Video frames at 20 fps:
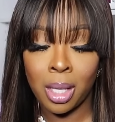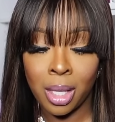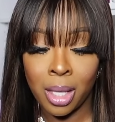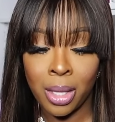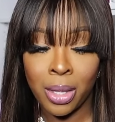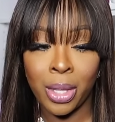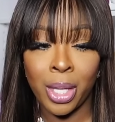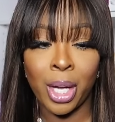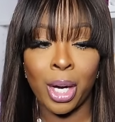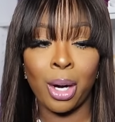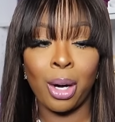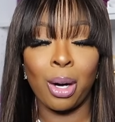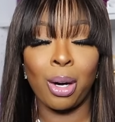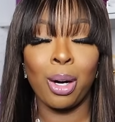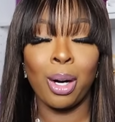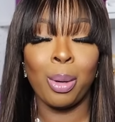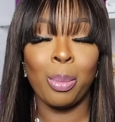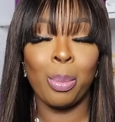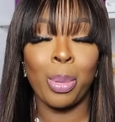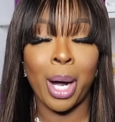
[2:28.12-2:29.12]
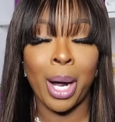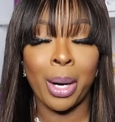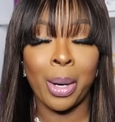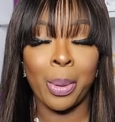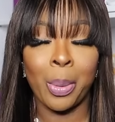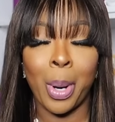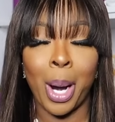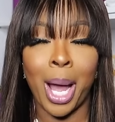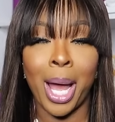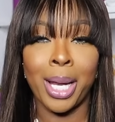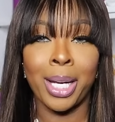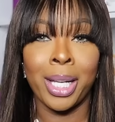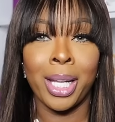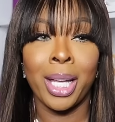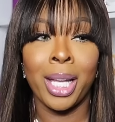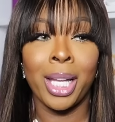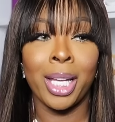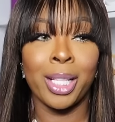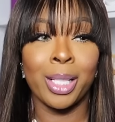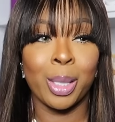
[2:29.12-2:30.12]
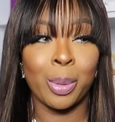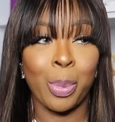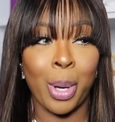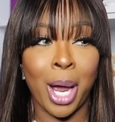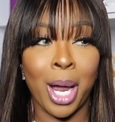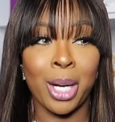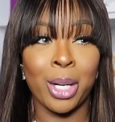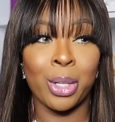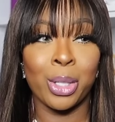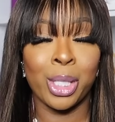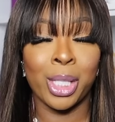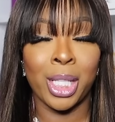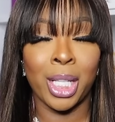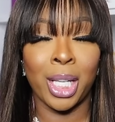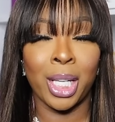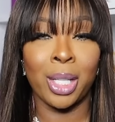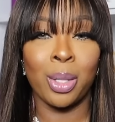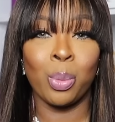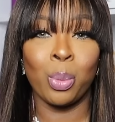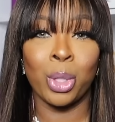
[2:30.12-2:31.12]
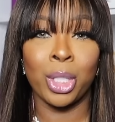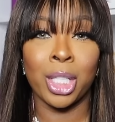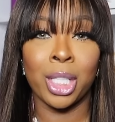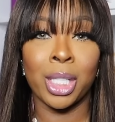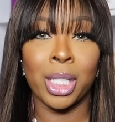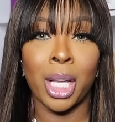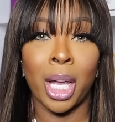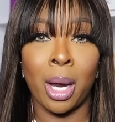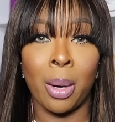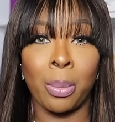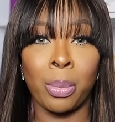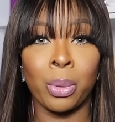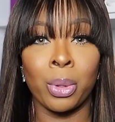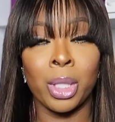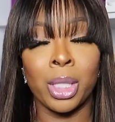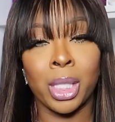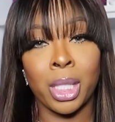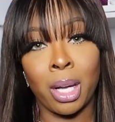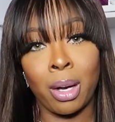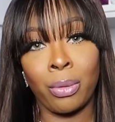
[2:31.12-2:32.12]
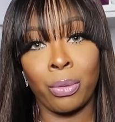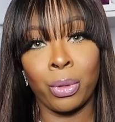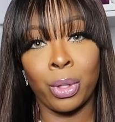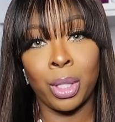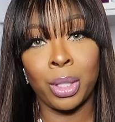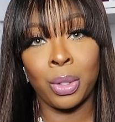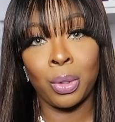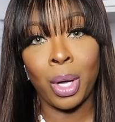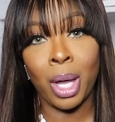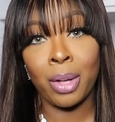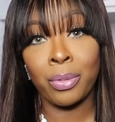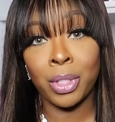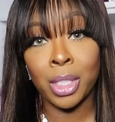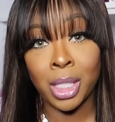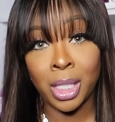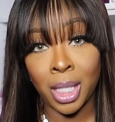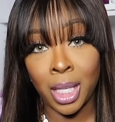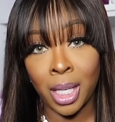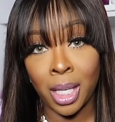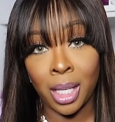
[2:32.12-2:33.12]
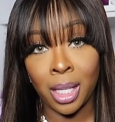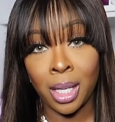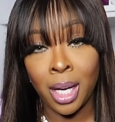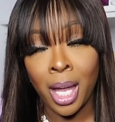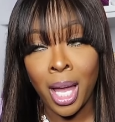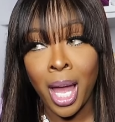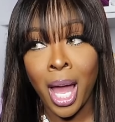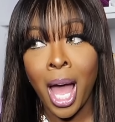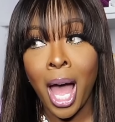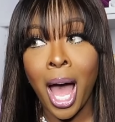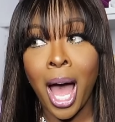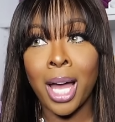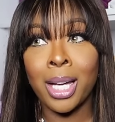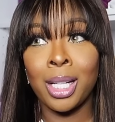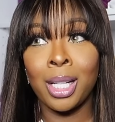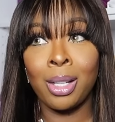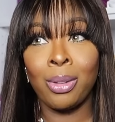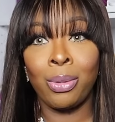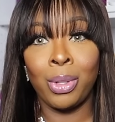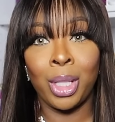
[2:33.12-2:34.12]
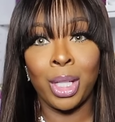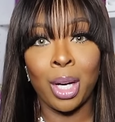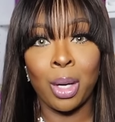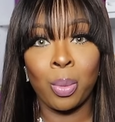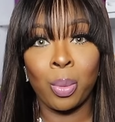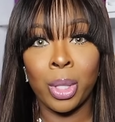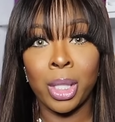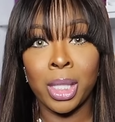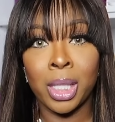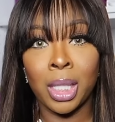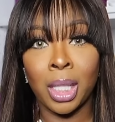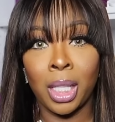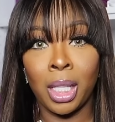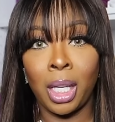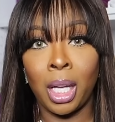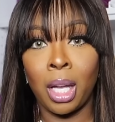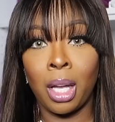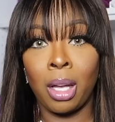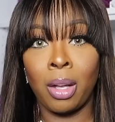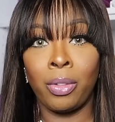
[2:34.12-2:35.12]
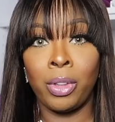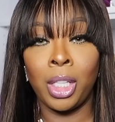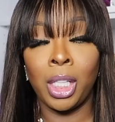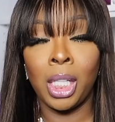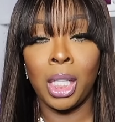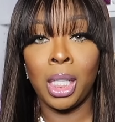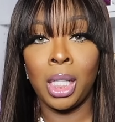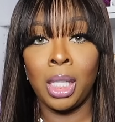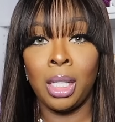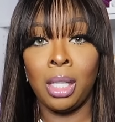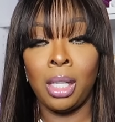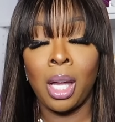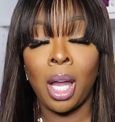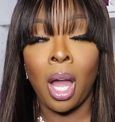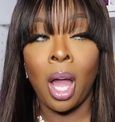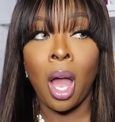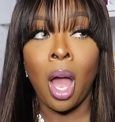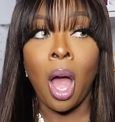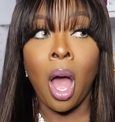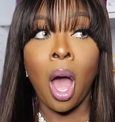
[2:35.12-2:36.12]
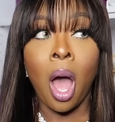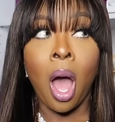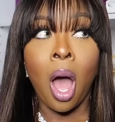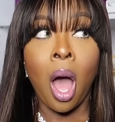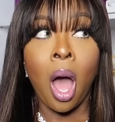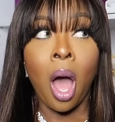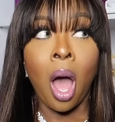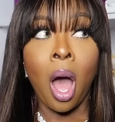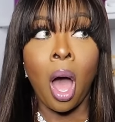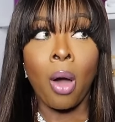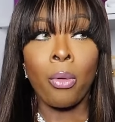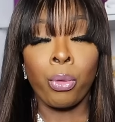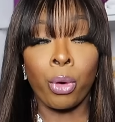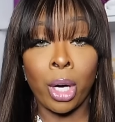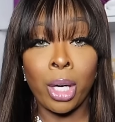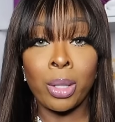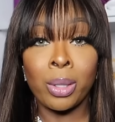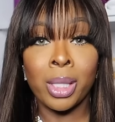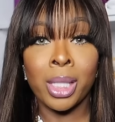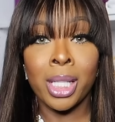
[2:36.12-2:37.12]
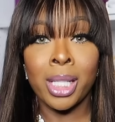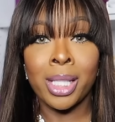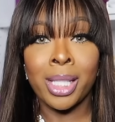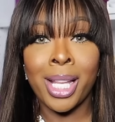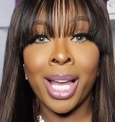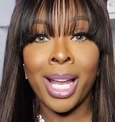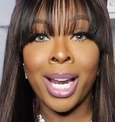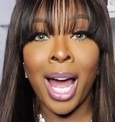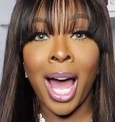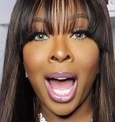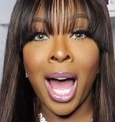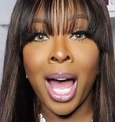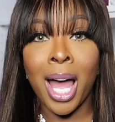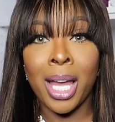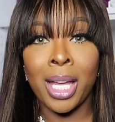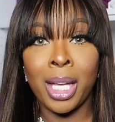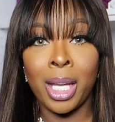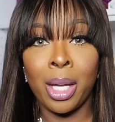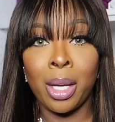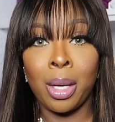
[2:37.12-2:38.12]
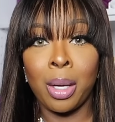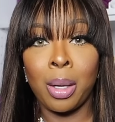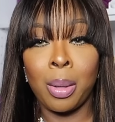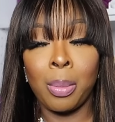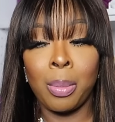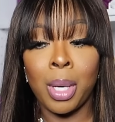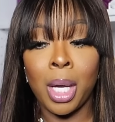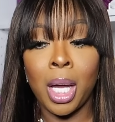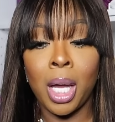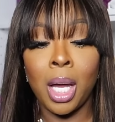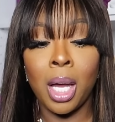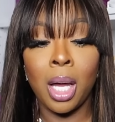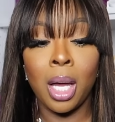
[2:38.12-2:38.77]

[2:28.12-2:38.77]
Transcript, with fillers: their Baccarat inspired scent, which is Ambery Saffron. Do I have to say it? I did a video recently of the fragrances that I am